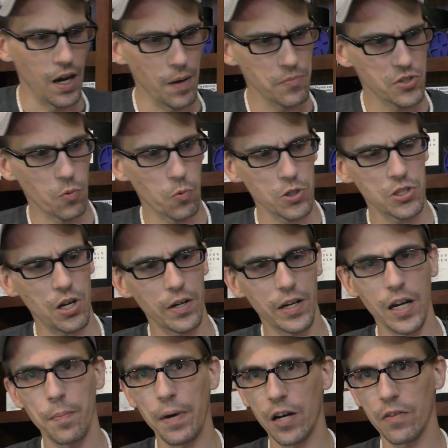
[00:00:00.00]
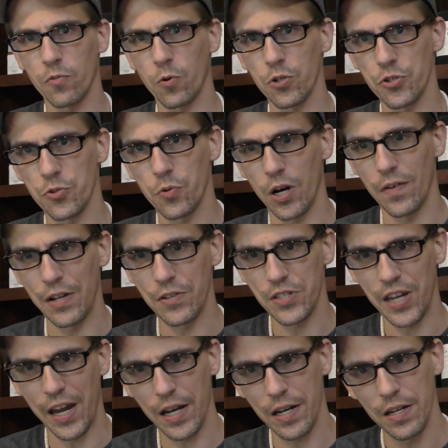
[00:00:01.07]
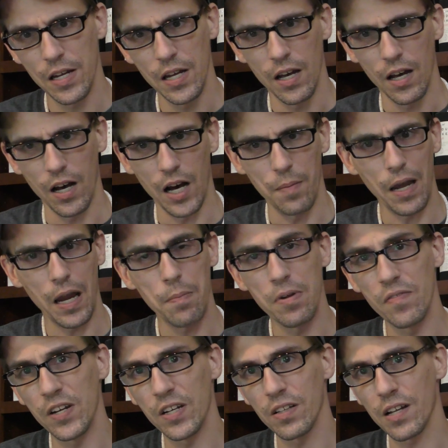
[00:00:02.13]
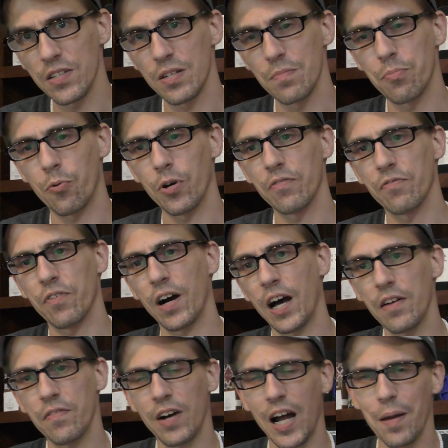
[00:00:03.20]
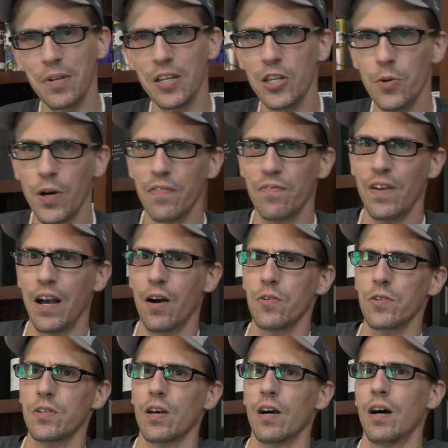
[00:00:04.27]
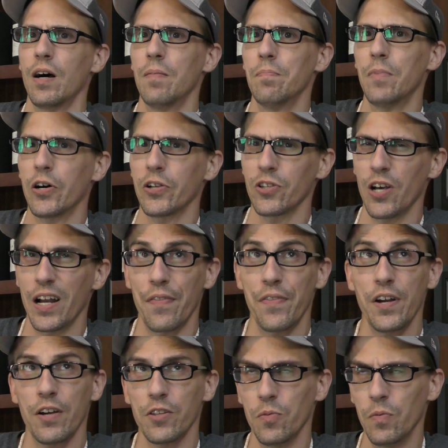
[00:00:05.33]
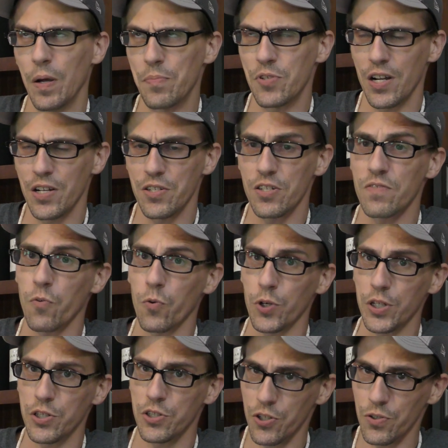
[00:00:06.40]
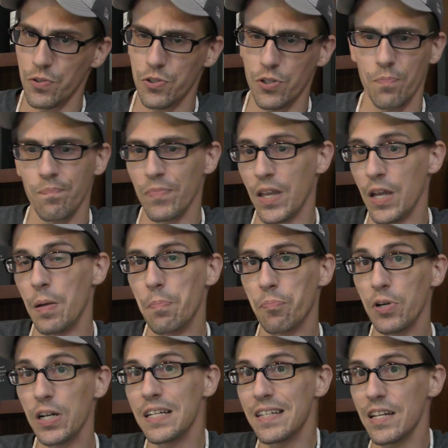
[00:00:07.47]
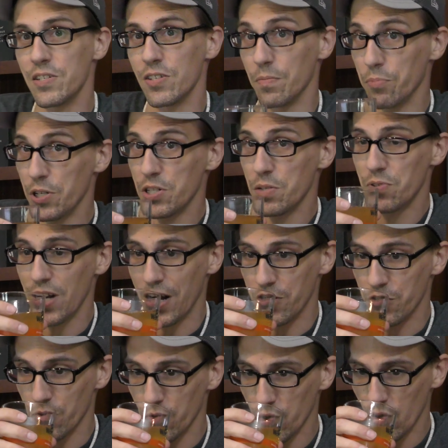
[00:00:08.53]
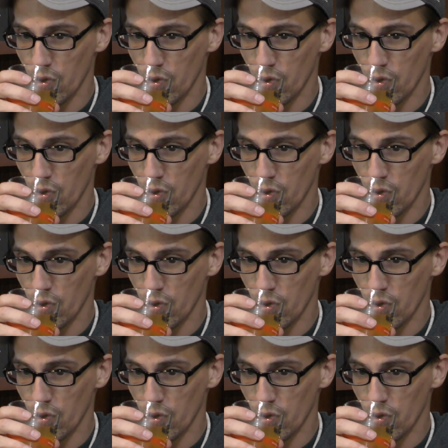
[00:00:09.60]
So we're talking about, of course, a 12-ounce can, ABV less than 0.5. IBU I found online, I think on their website, it says 42. So pretty decent, pretty substantial.